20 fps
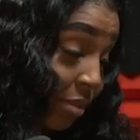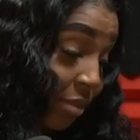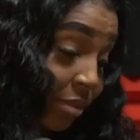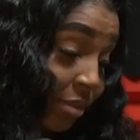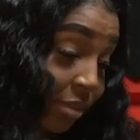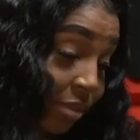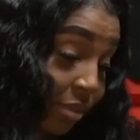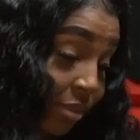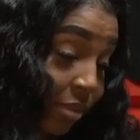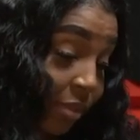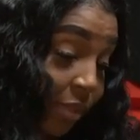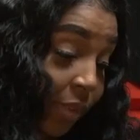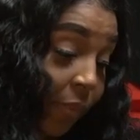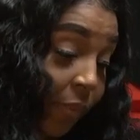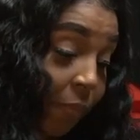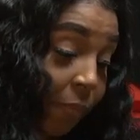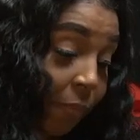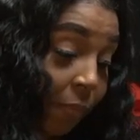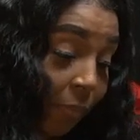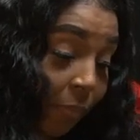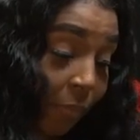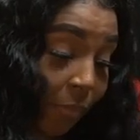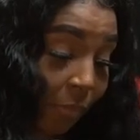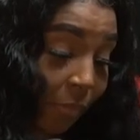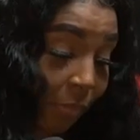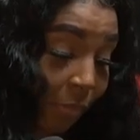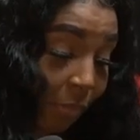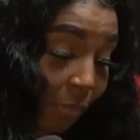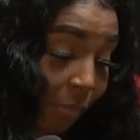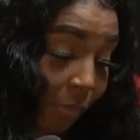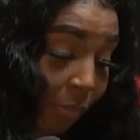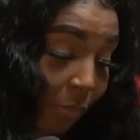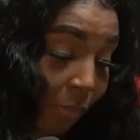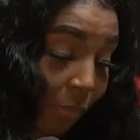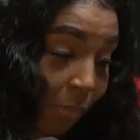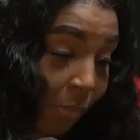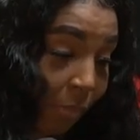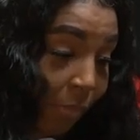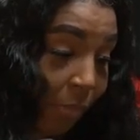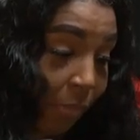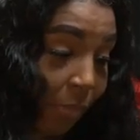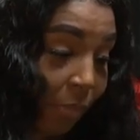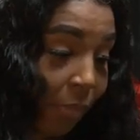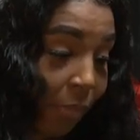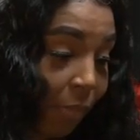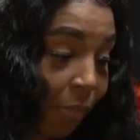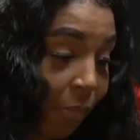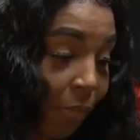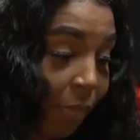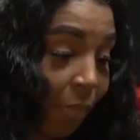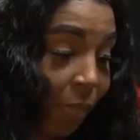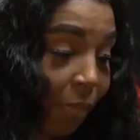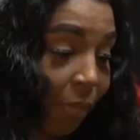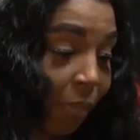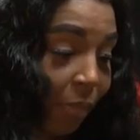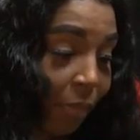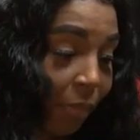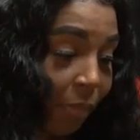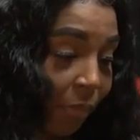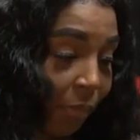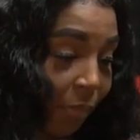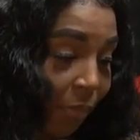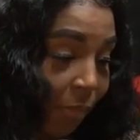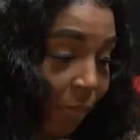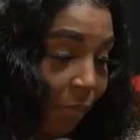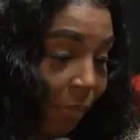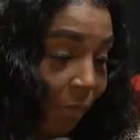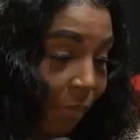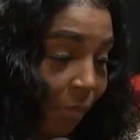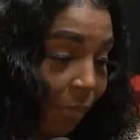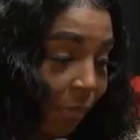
(not speaking)